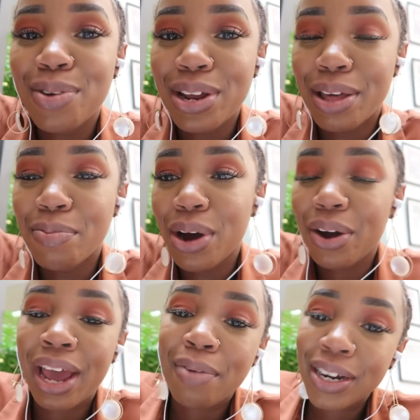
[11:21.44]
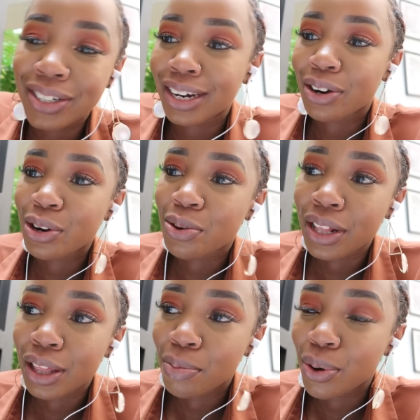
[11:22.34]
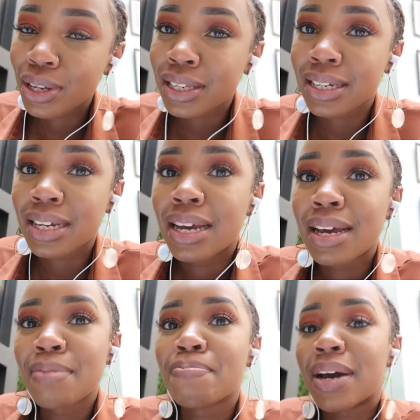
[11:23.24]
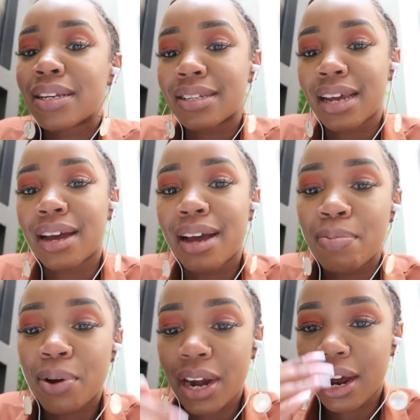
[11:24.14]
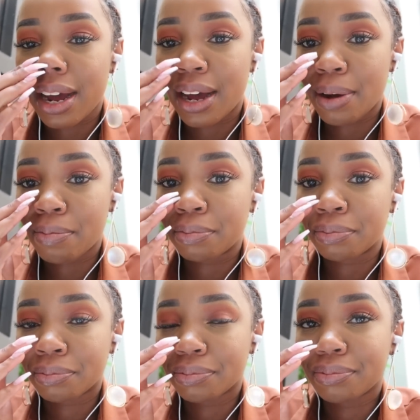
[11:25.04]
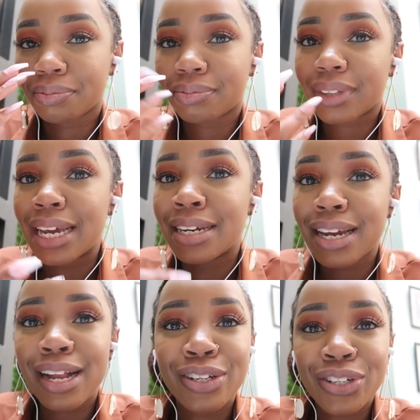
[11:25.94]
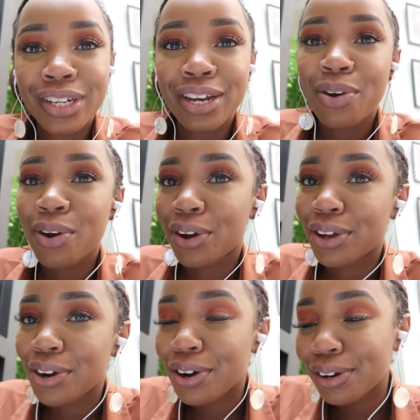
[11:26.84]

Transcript: I'm actually not doing the most, but yeah, I'm gonna indulge kidogo, you